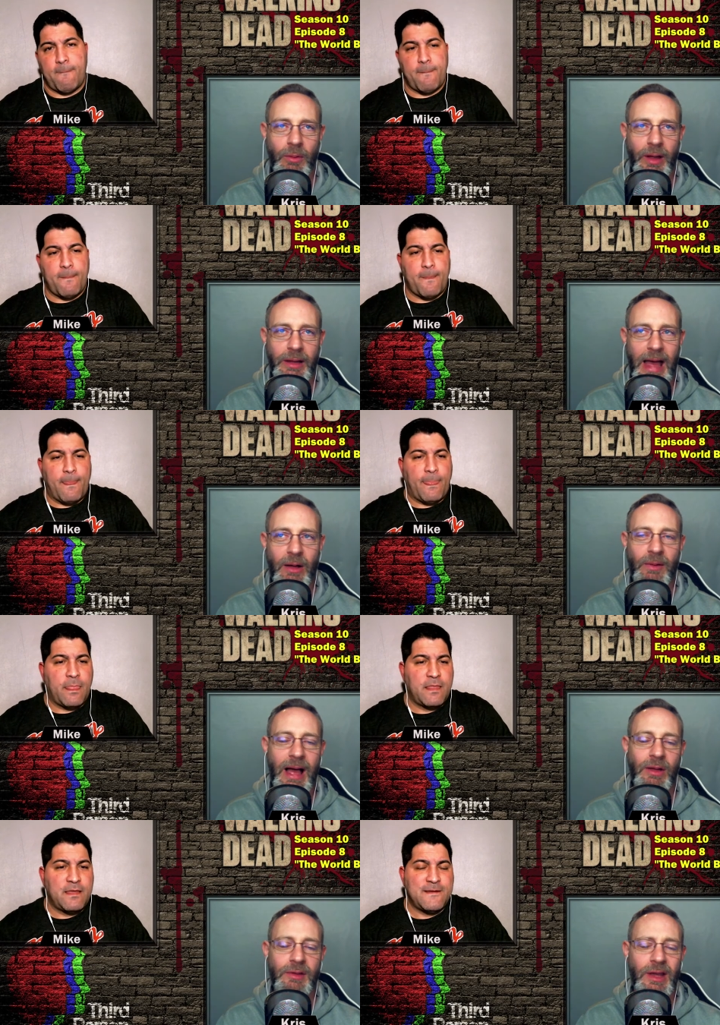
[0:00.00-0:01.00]
Speaker 1: like out
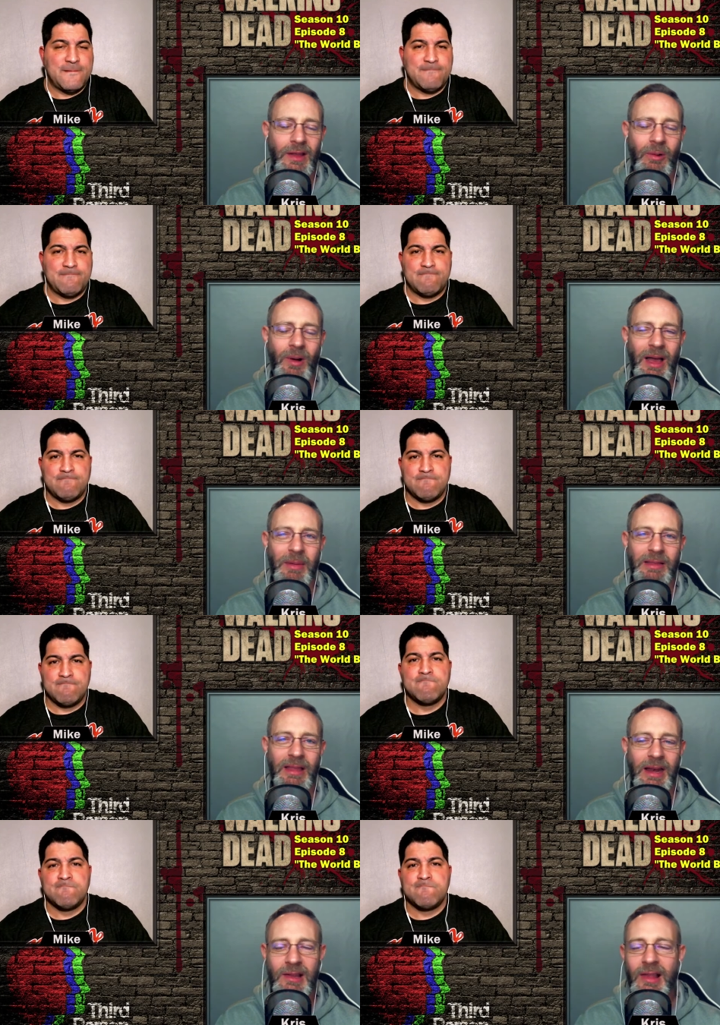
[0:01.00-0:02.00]
loud saying like why am I
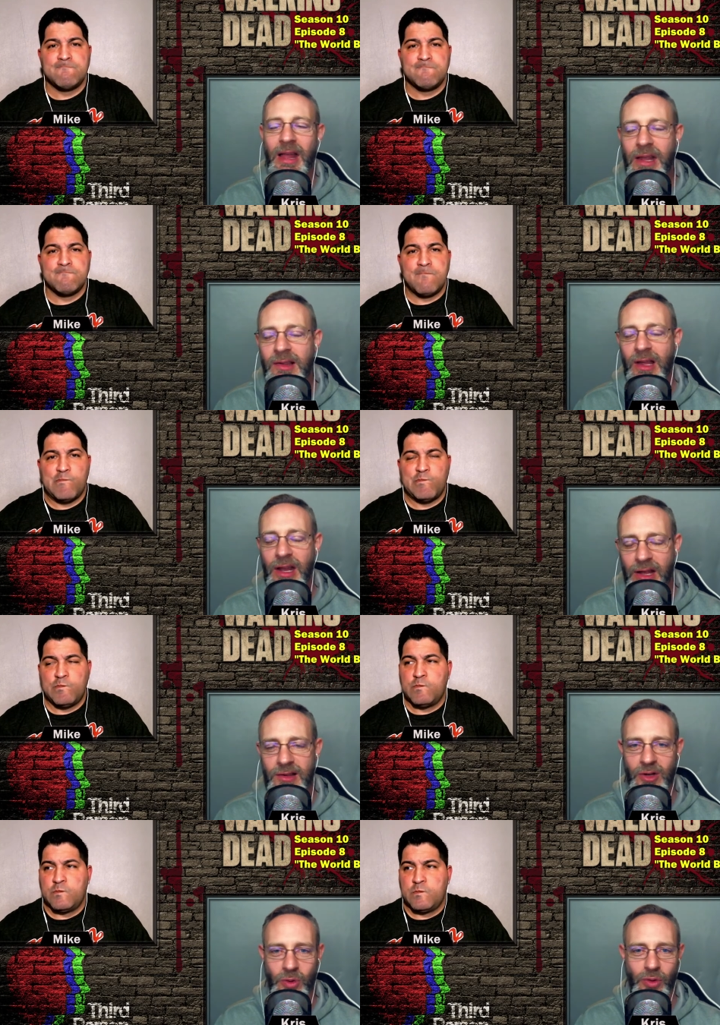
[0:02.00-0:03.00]
that is that is it
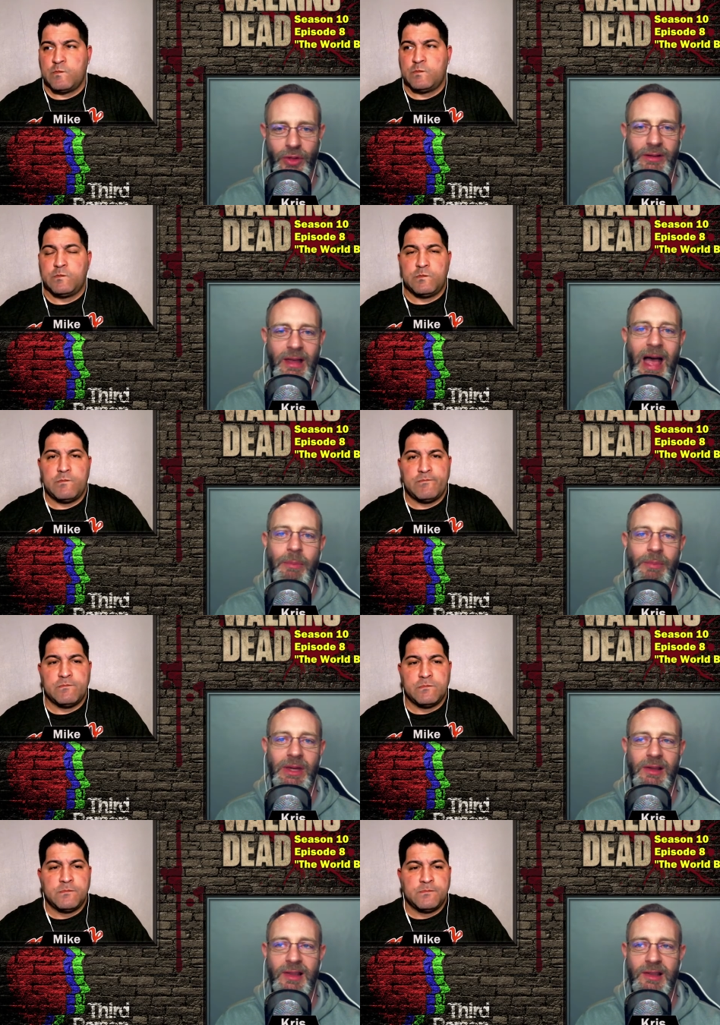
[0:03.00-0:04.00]
is a cool thing to happen
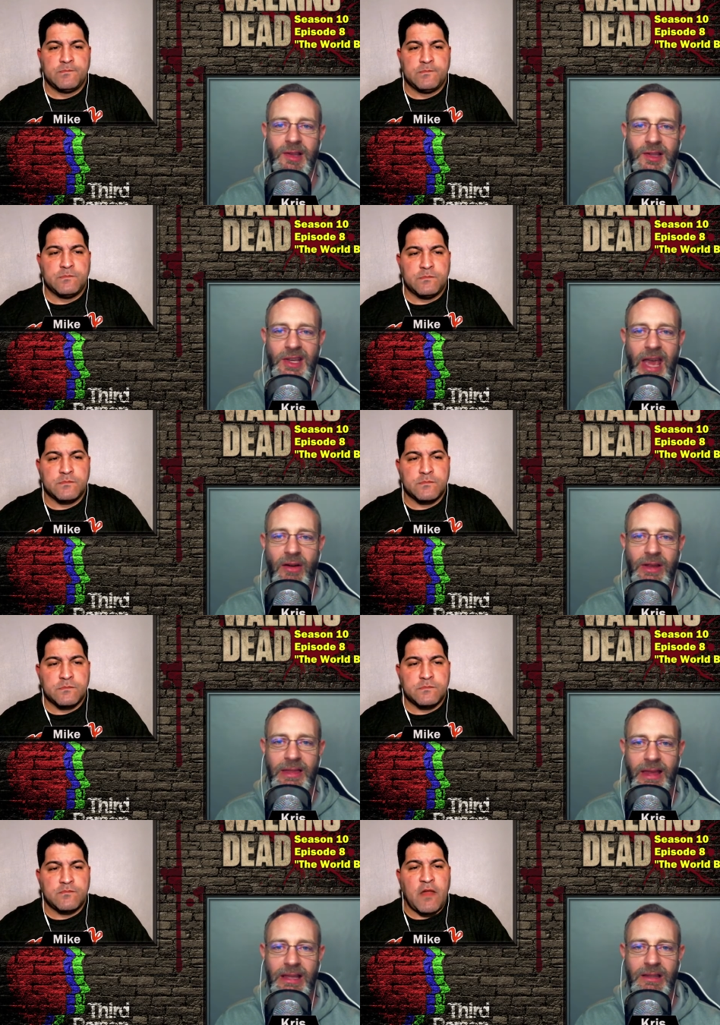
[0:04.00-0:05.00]
because that's a scary
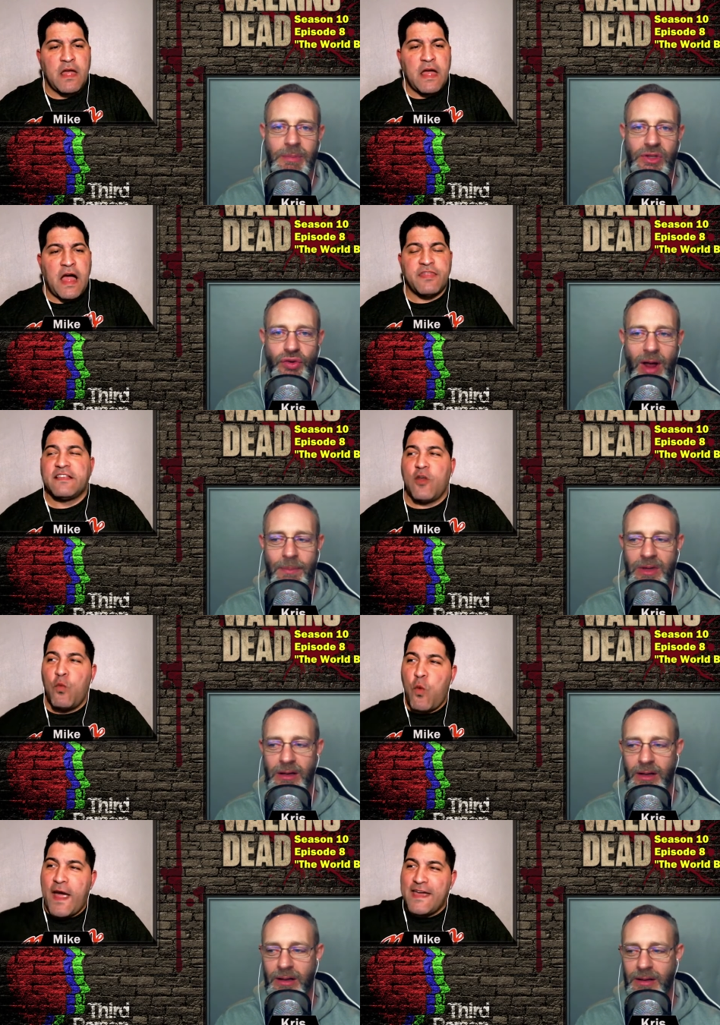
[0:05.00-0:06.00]
thing to be I trapped the
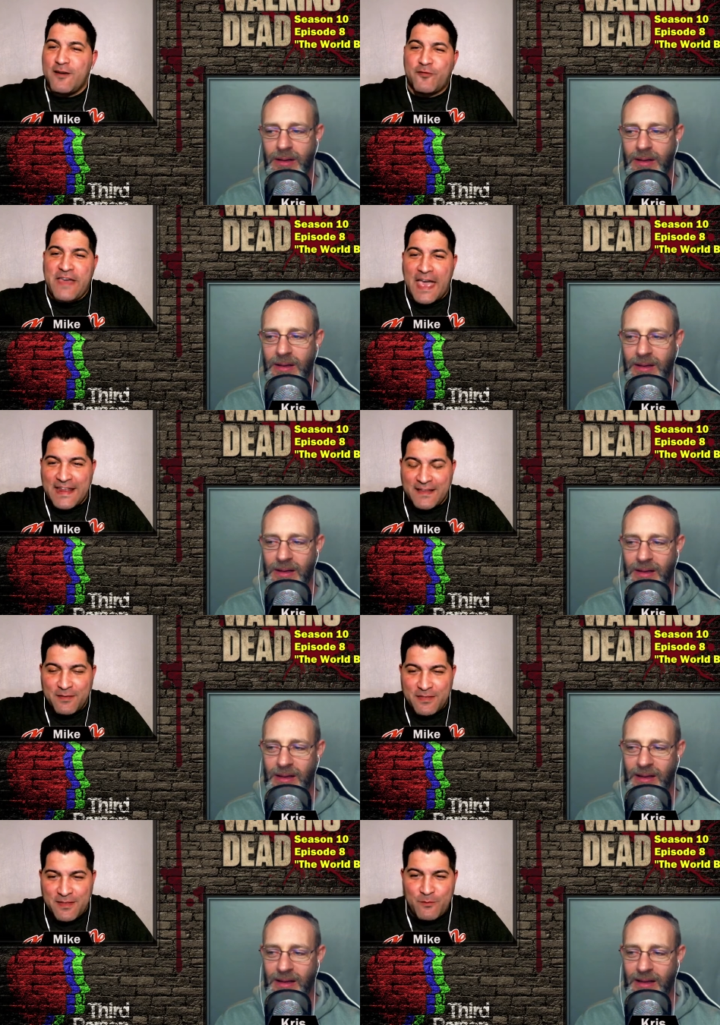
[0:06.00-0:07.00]
in. The way a,
Speaker 2: of getting
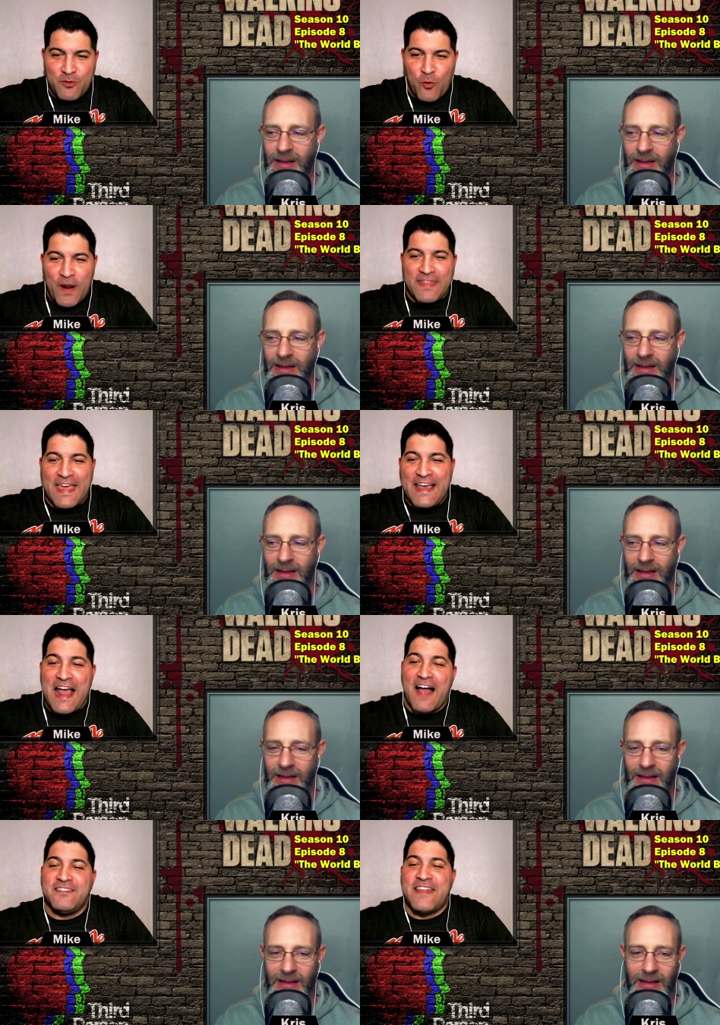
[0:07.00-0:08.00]
the way they
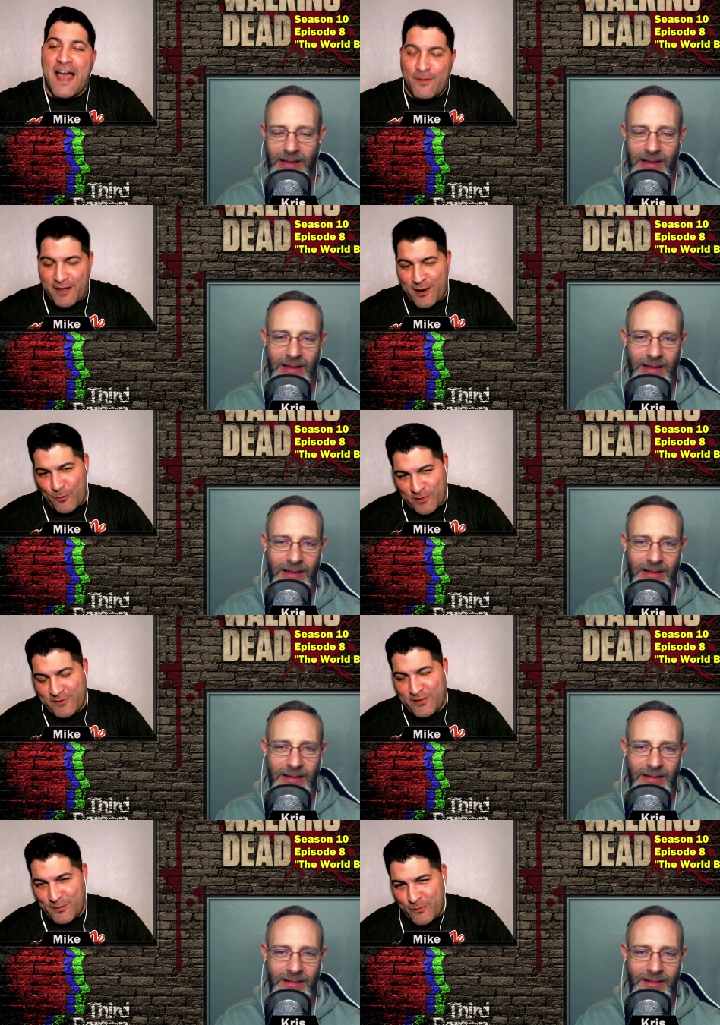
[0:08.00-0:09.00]
got down there was
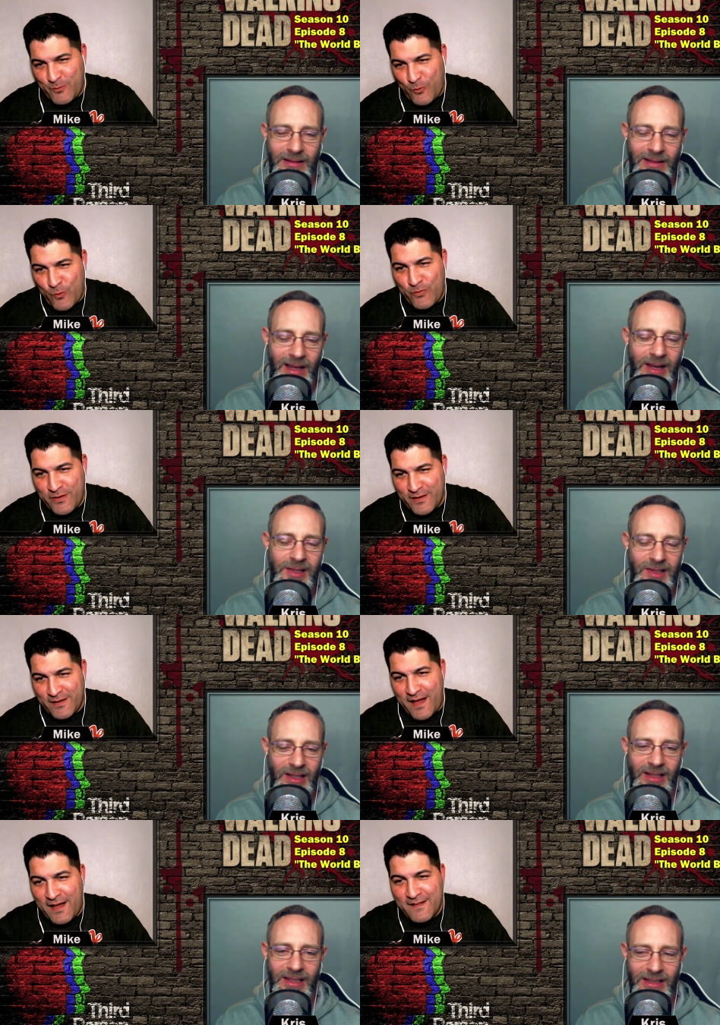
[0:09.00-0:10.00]
the kind of
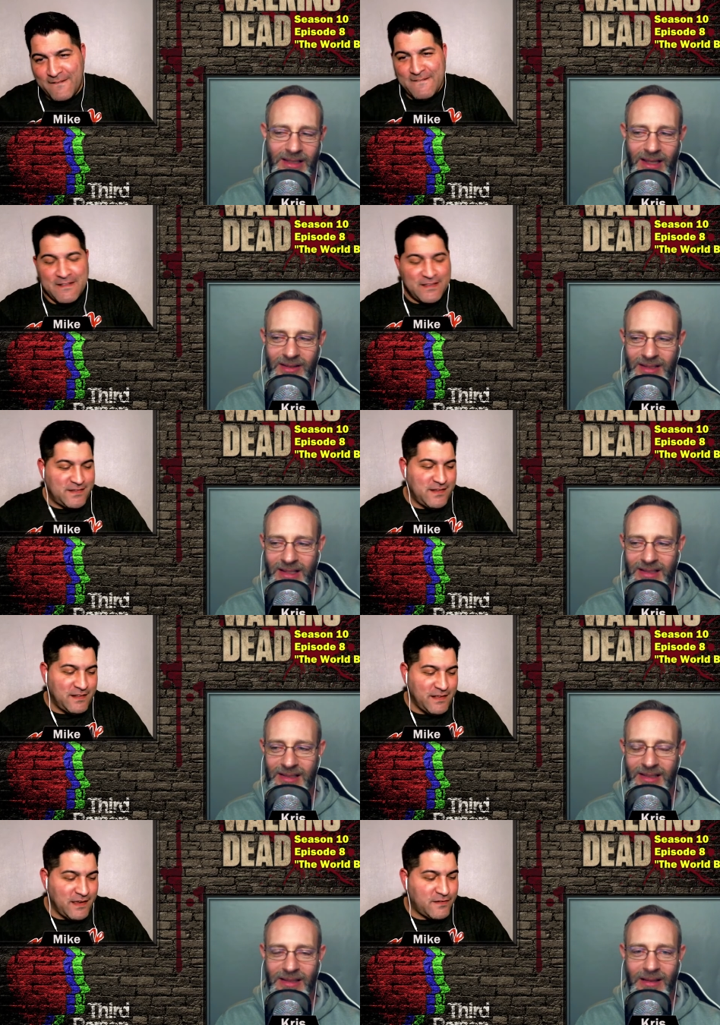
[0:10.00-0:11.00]
silly, yeah,
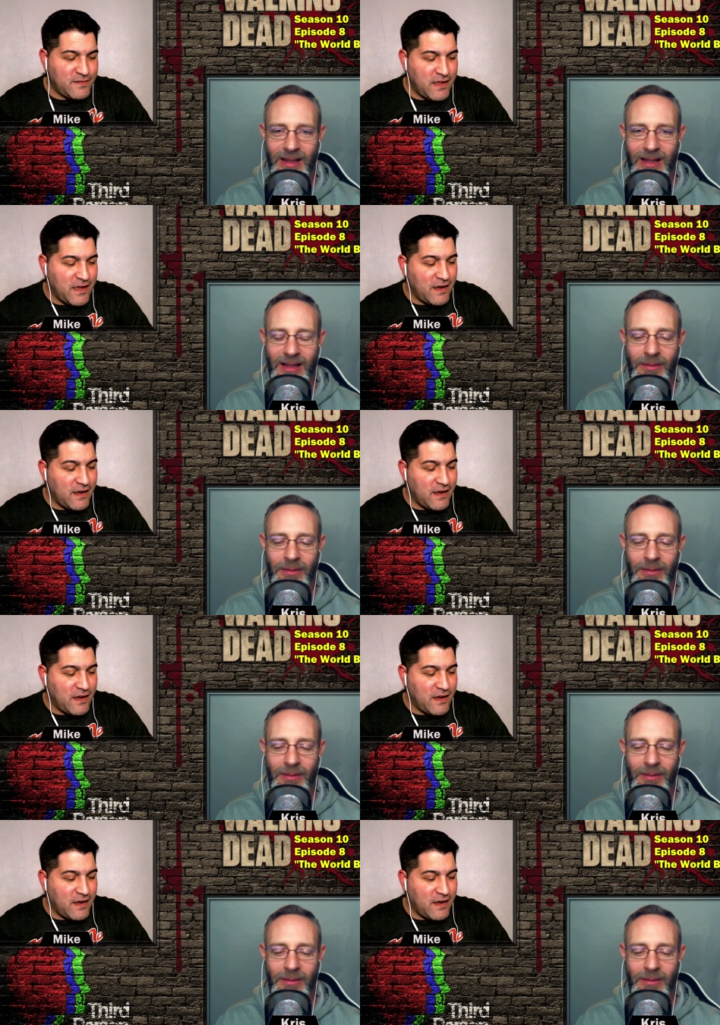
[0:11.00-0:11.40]
silliest silly. thing.